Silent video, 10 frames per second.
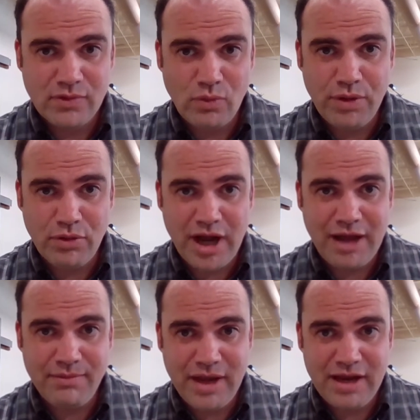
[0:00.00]
We were
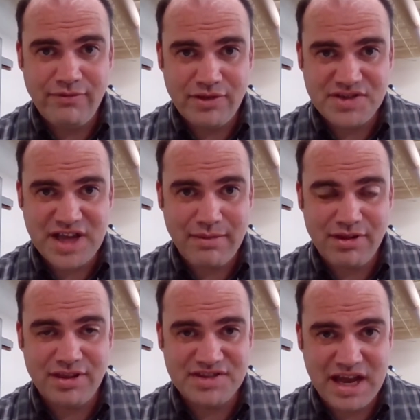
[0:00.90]
not made for the
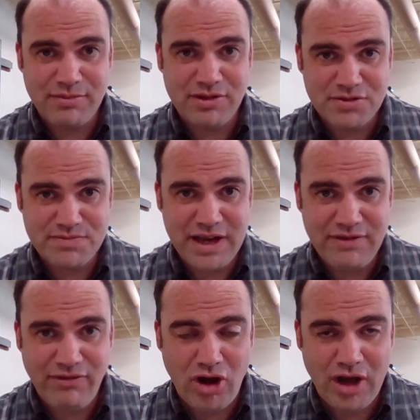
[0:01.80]
Sabbath. The Sabbath was
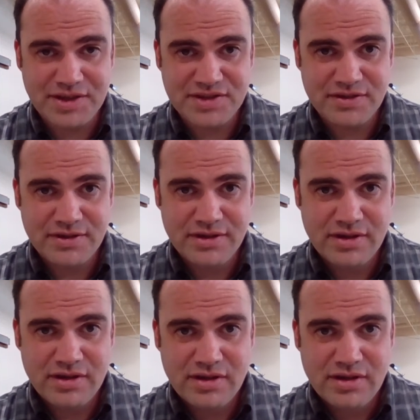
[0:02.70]
made for us
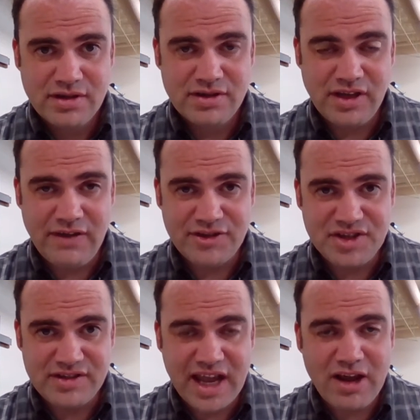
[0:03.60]
to give
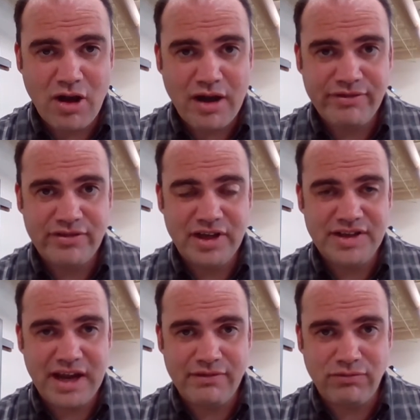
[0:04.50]
us a day off, a
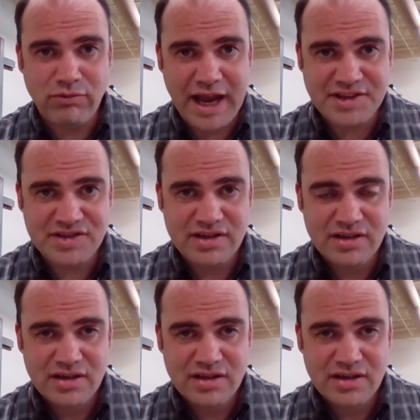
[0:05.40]
day of rest